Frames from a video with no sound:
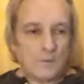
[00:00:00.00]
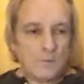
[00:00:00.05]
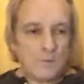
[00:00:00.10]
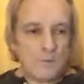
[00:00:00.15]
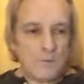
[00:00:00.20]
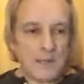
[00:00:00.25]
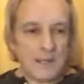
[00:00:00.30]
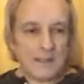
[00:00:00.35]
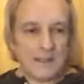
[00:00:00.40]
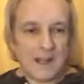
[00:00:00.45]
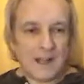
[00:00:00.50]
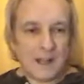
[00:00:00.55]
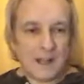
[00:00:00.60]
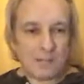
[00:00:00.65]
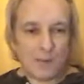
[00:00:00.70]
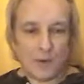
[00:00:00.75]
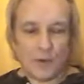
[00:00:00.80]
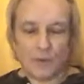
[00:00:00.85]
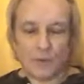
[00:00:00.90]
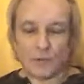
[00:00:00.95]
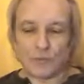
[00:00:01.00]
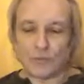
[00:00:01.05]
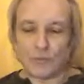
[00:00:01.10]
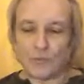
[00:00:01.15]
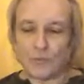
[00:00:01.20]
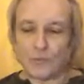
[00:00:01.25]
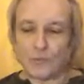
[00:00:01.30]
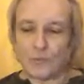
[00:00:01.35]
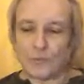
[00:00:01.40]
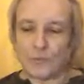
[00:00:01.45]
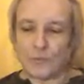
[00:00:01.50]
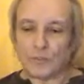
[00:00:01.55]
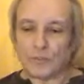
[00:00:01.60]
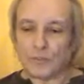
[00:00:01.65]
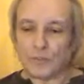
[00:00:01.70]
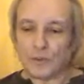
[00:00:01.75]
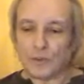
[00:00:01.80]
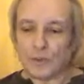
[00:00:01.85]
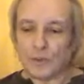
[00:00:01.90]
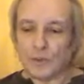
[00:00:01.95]
made up of
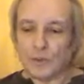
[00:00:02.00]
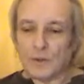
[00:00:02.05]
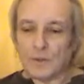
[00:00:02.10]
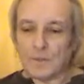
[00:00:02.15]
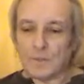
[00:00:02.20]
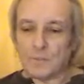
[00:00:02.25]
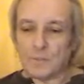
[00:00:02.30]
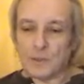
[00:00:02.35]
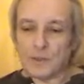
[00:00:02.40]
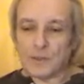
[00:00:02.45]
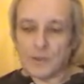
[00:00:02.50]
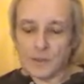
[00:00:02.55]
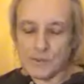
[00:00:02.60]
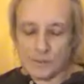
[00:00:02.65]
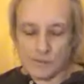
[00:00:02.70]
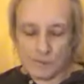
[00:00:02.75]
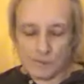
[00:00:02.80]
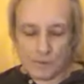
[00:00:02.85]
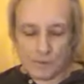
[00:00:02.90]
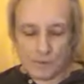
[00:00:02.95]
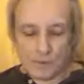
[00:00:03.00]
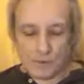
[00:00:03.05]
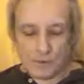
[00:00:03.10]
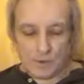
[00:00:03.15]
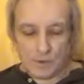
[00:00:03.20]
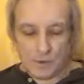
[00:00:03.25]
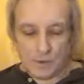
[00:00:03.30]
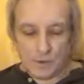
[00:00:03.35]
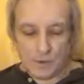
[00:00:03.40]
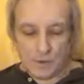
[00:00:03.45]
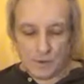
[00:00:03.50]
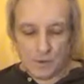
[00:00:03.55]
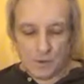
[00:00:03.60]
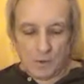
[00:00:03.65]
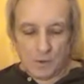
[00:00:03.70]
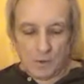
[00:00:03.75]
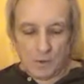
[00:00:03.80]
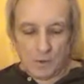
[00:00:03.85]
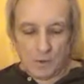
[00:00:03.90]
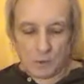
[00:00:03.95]
bits of
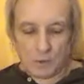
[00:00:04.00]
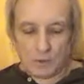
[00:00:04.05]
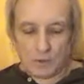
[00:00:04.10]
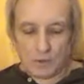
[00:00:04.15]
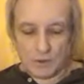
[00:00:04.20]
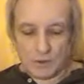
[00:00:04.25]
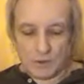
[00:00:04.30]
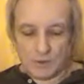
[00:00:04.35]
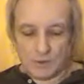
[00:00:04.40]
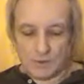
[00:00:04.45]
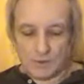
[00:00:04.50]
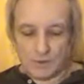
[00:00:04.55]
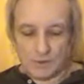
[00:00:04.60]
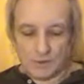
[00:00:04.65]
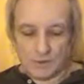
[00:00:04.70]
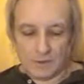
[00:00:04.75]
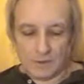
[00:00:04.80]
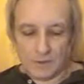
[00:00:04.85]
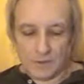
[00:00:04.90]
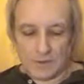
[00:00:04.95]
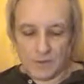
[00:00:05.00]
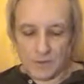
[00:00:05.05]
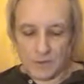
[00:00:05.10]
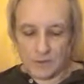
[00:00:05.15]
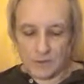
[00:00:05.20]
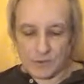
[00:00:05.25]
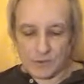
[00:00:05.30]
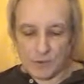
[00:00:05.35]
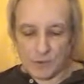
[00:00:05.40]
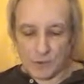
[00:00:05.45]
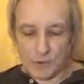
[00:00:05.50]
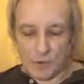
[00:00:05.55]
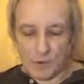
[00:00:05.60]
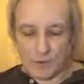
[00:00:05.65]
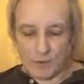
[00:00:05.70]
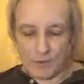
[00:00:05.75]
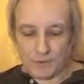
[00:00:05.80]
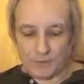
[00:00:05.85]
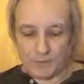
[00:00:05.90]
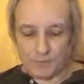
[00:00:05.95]
wood and leaves and so
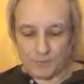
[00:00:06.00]
on.